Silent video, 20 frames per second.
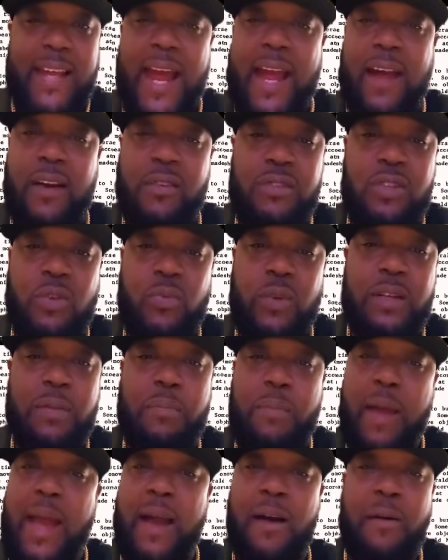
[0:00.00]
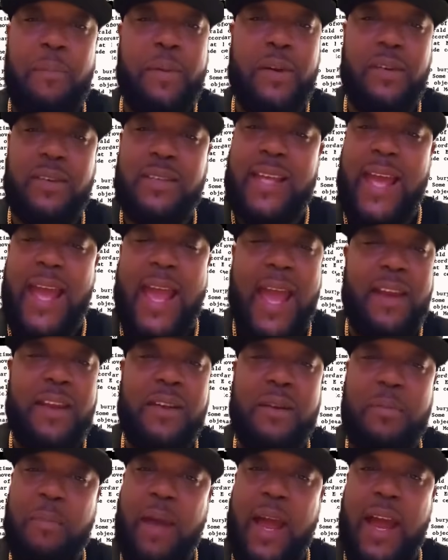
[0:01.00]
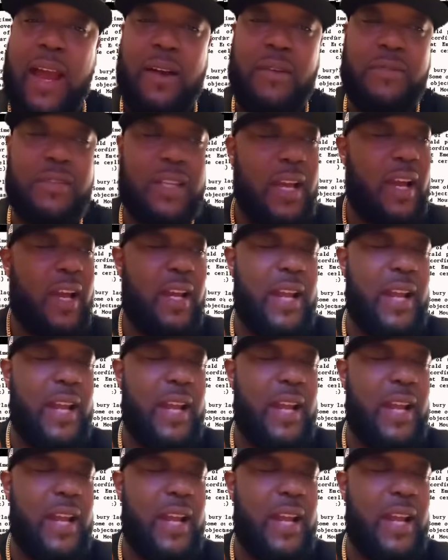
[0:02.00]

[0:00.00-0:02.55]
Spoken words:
down to what the mound builders had in the mounds,